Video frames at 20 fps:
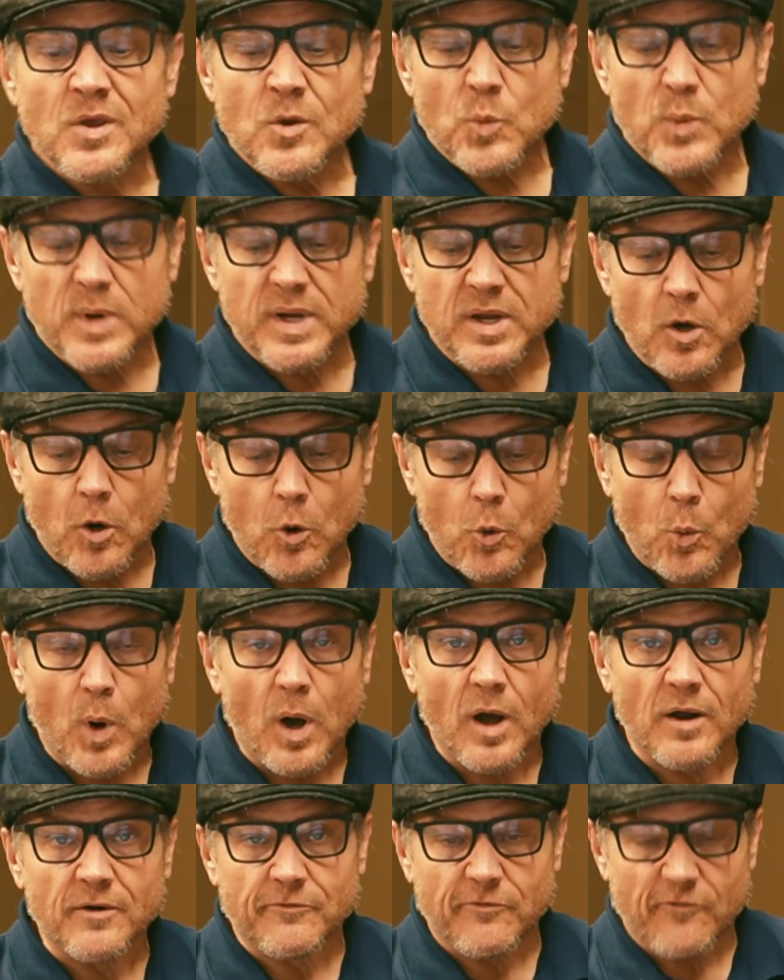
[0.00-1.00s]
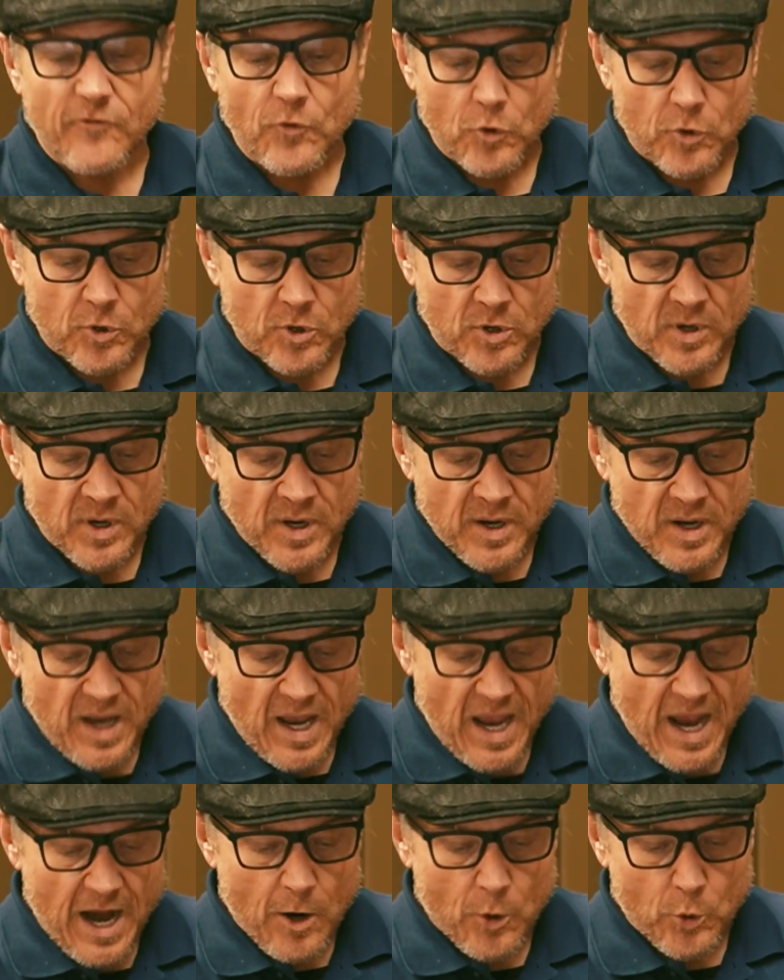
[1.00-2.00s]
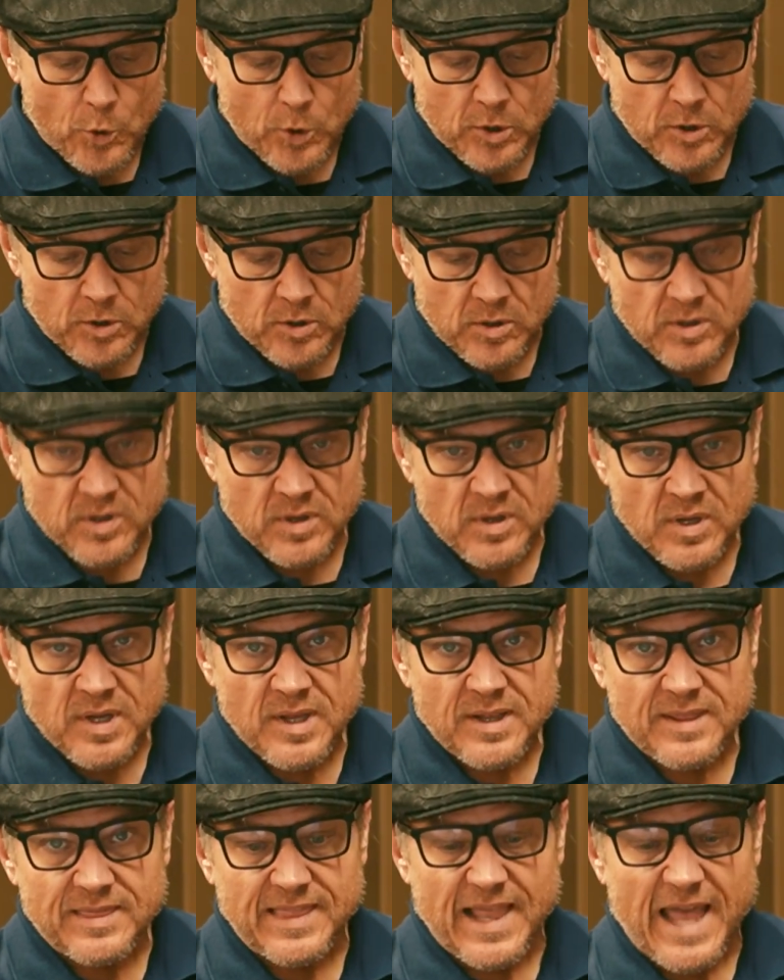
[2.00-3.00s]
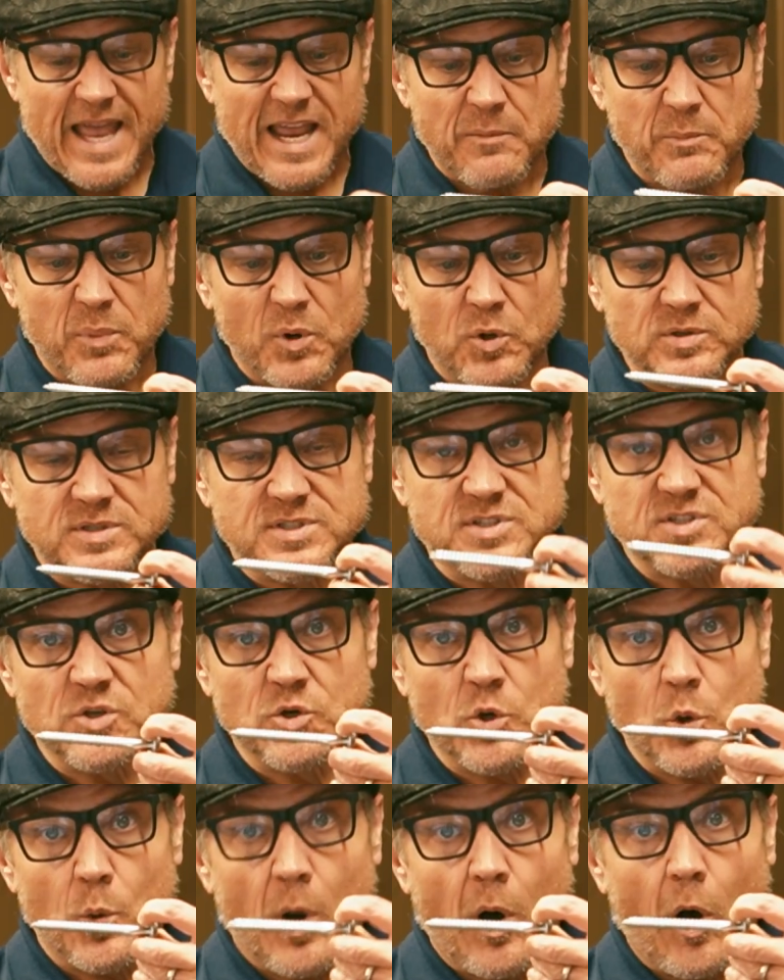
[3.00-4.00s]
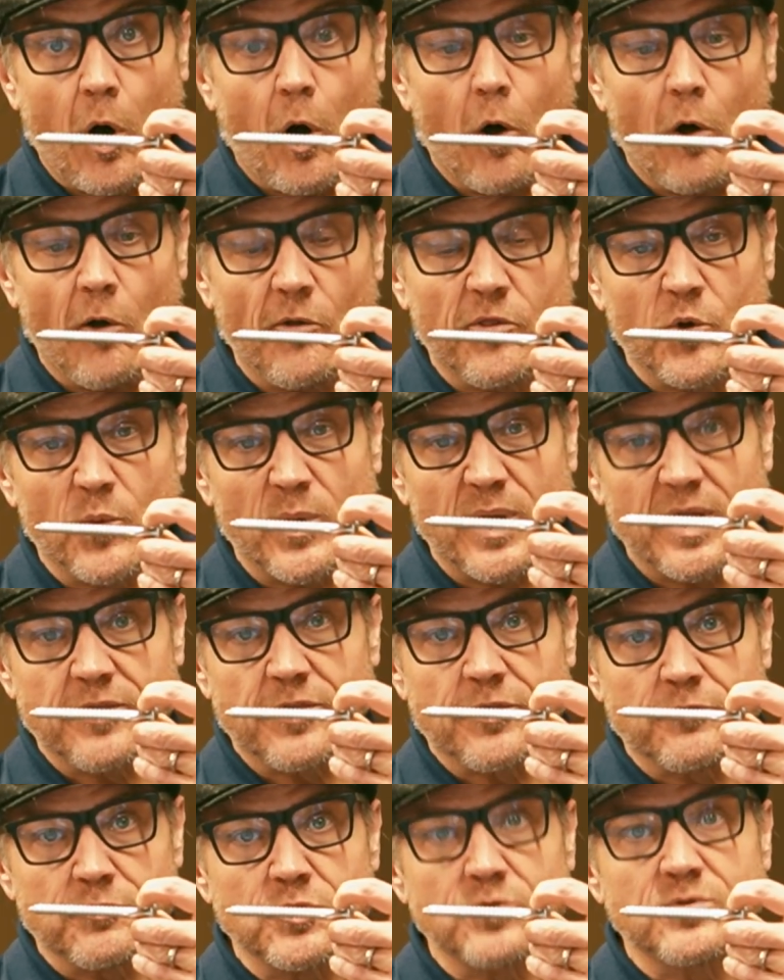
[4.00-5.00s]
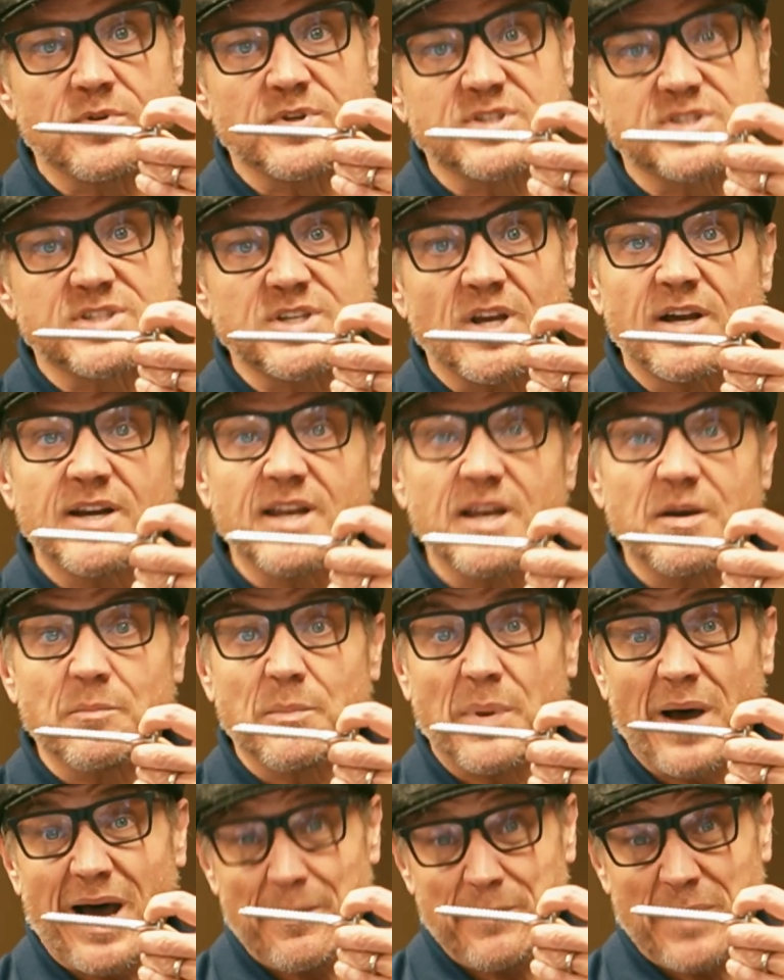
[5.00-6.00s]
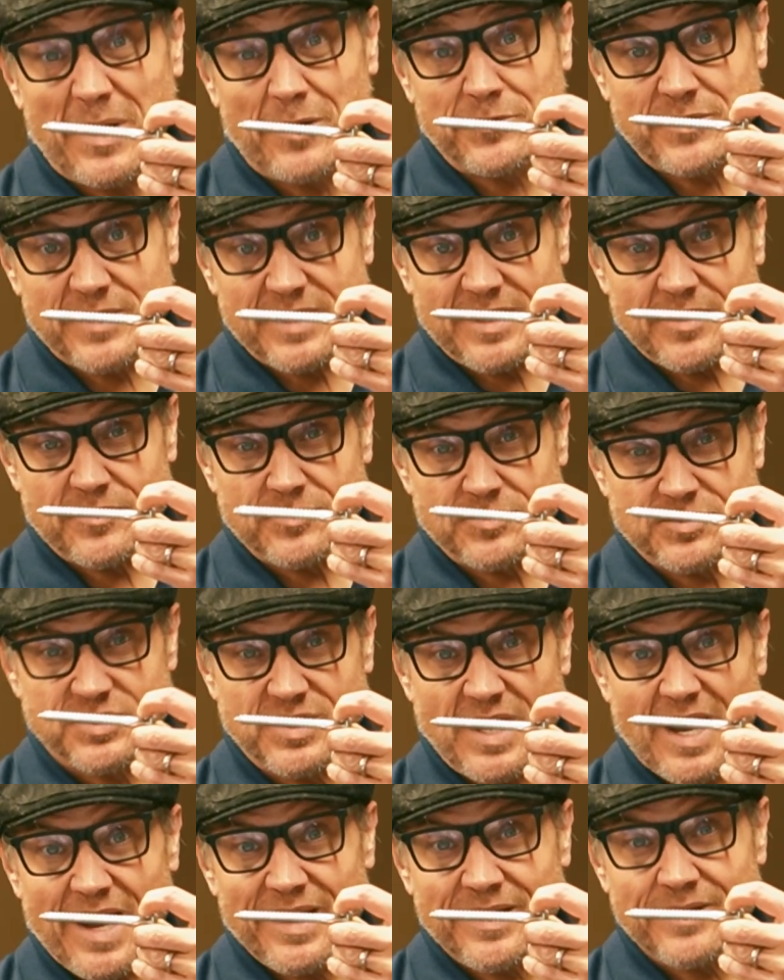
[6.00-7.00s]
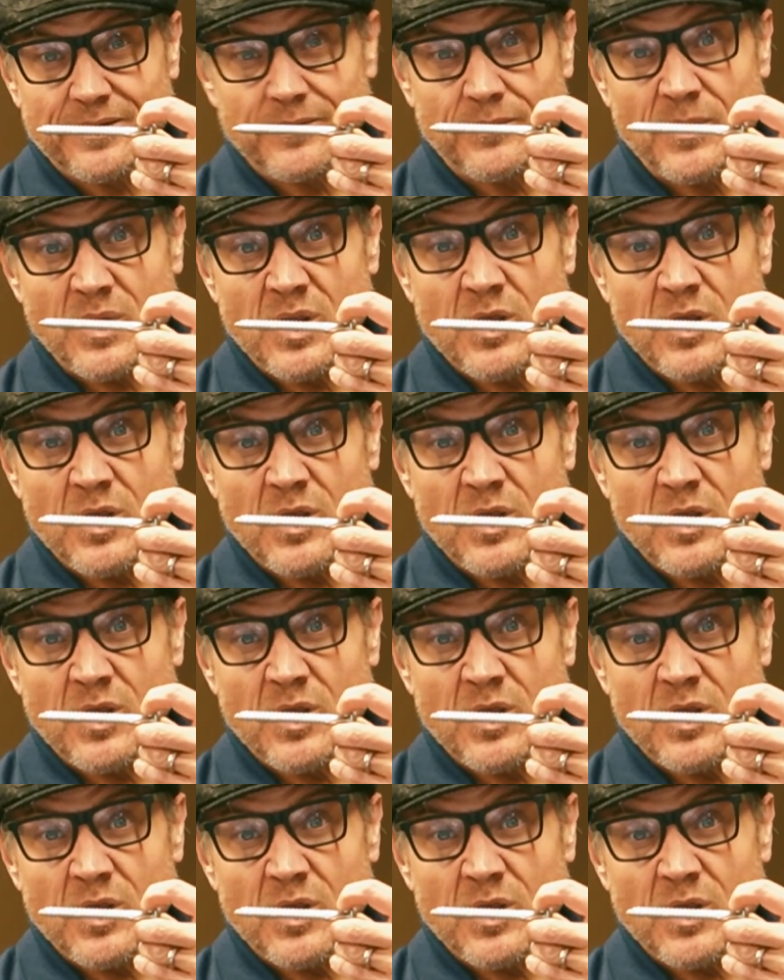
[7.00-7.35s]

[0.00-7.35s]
We don't want for our lag bolts to go all the way through the stud and pop out the other side.